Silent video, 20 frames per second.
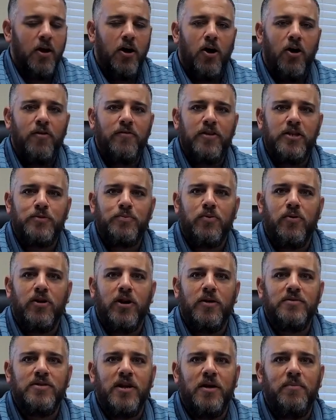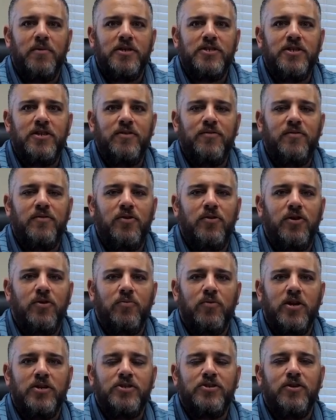All of these programs that I mentioned, you can
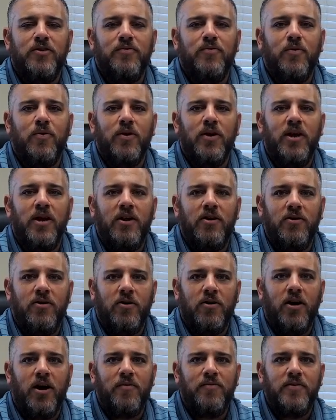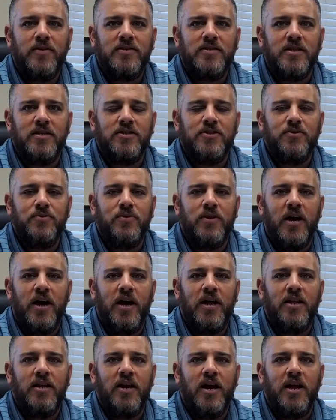register for here at our office at
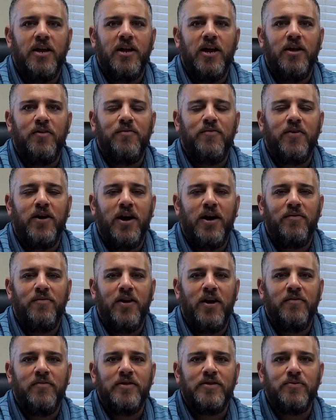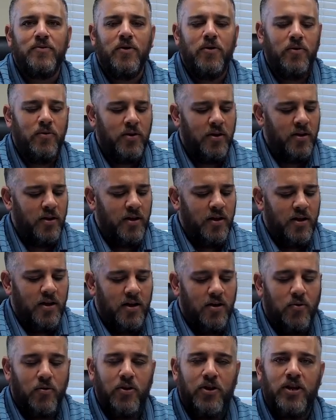29995 Evans Road,
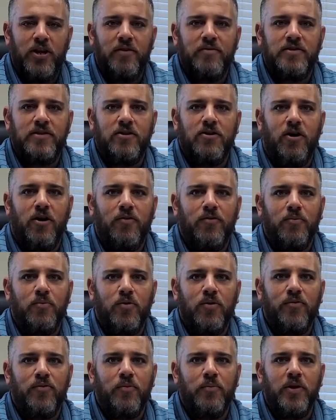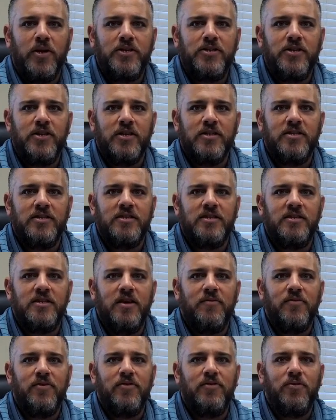or you can give us a call for more information at
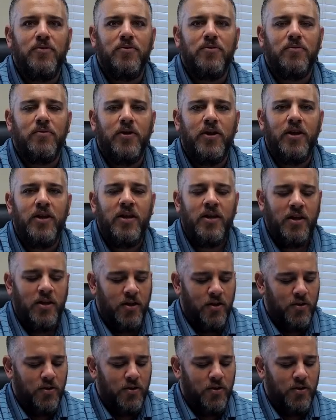723-3880.